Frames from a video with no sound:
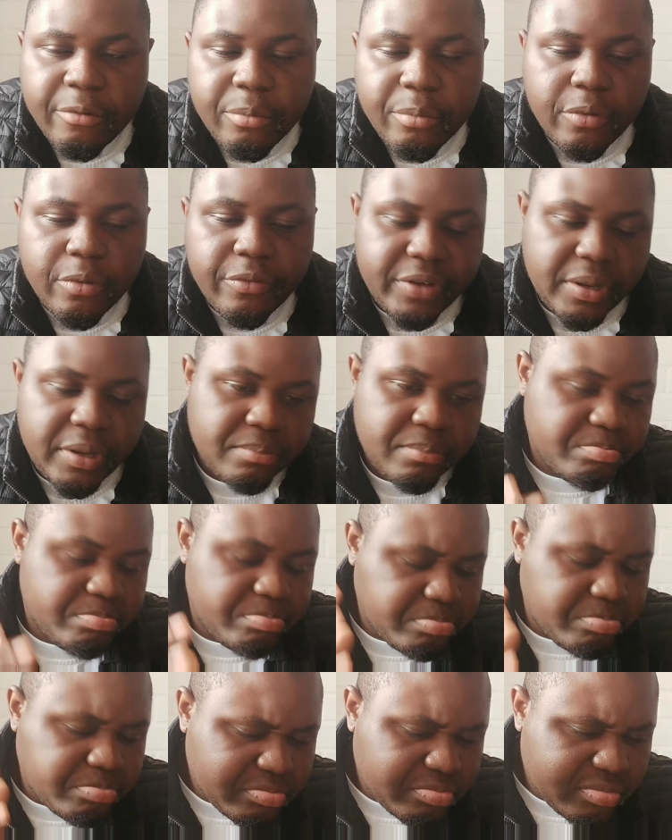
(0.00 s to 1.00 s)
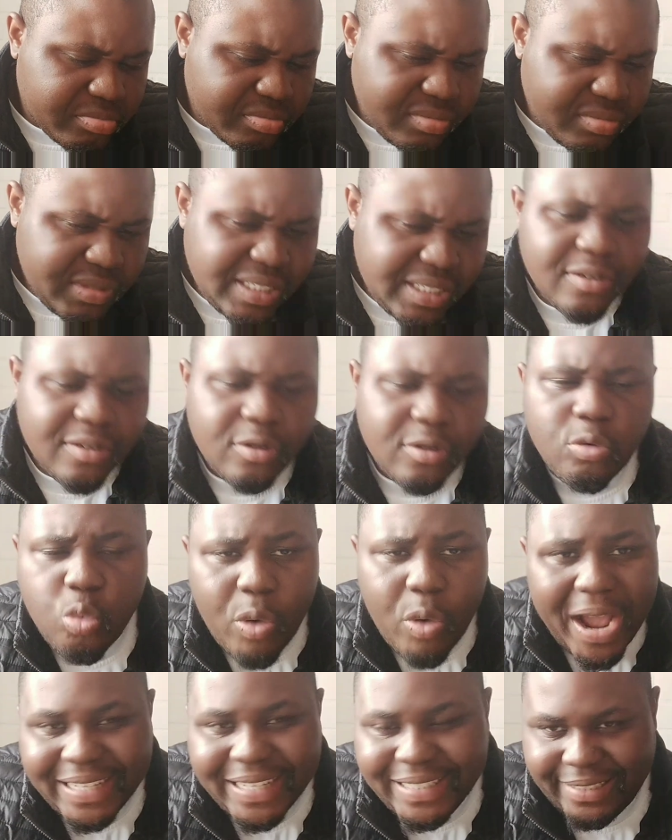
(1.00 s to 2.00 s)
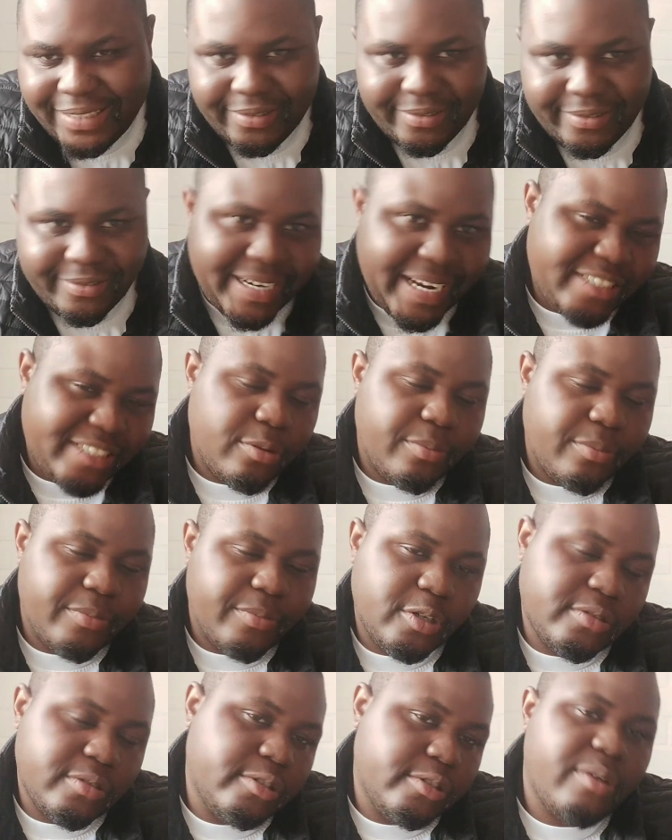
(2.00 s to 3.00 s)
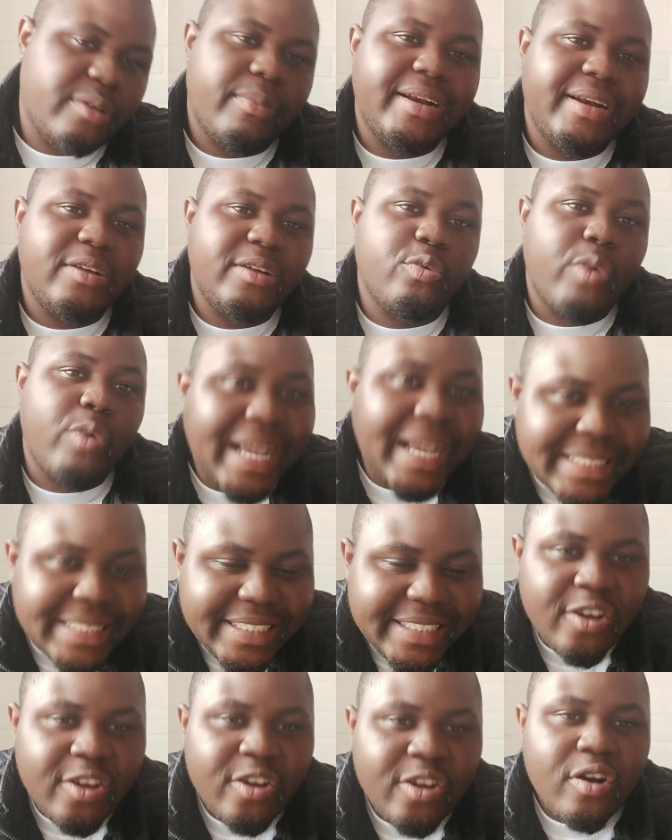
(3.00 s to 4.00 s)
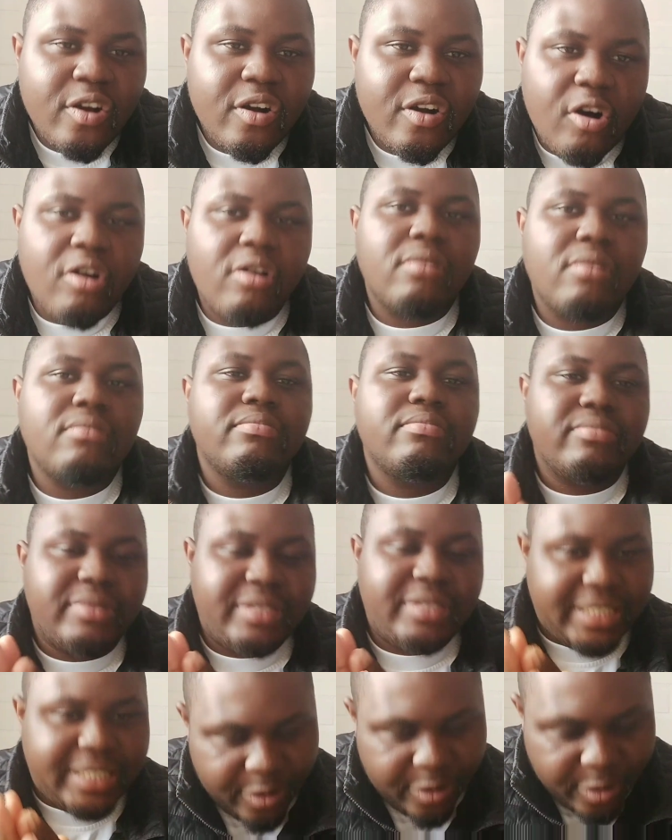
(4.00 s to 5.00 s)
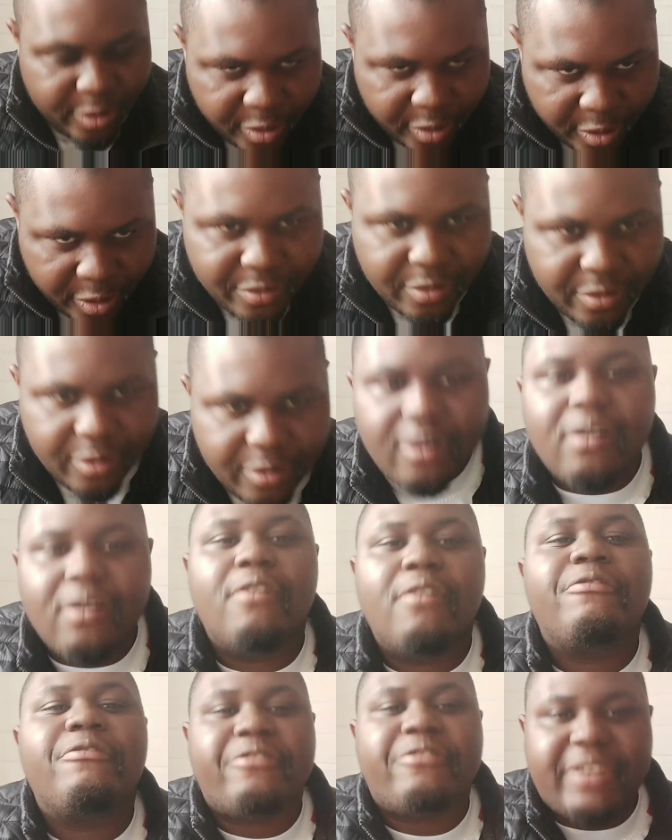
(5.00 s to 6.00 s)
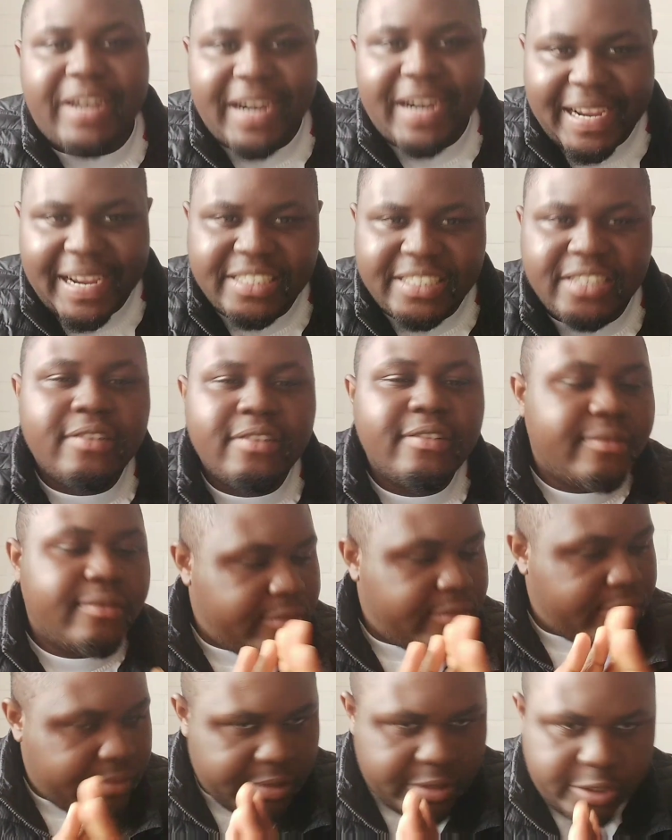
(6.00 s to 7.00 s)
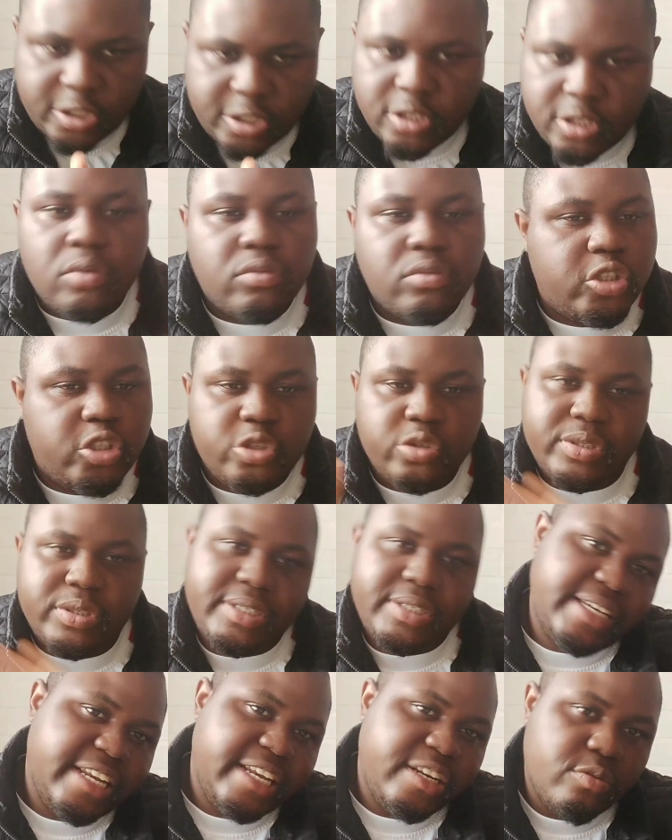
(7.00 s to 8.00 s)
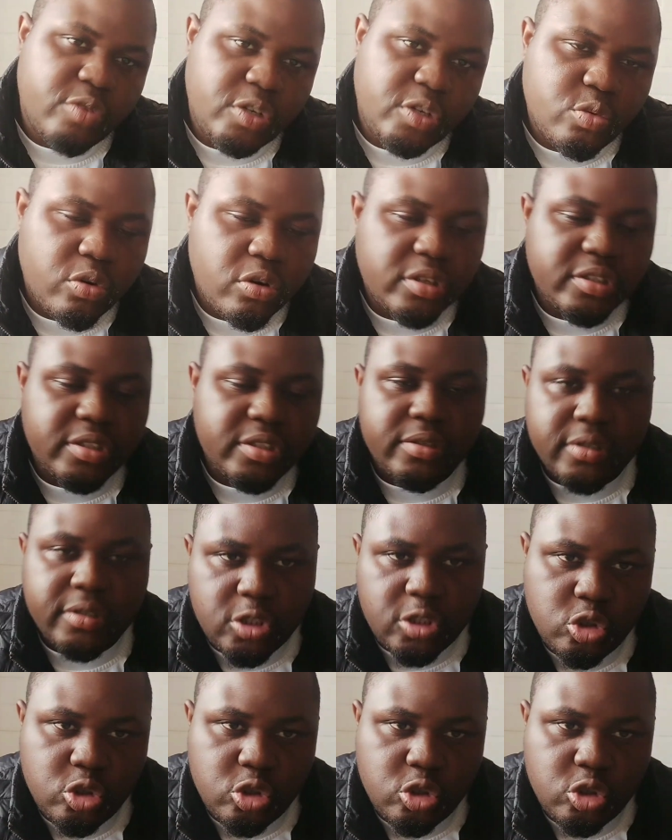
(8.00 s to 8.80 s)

of white rice, number that's normally white, or jollof or fried. It's your own choosing. Anyone you want, you go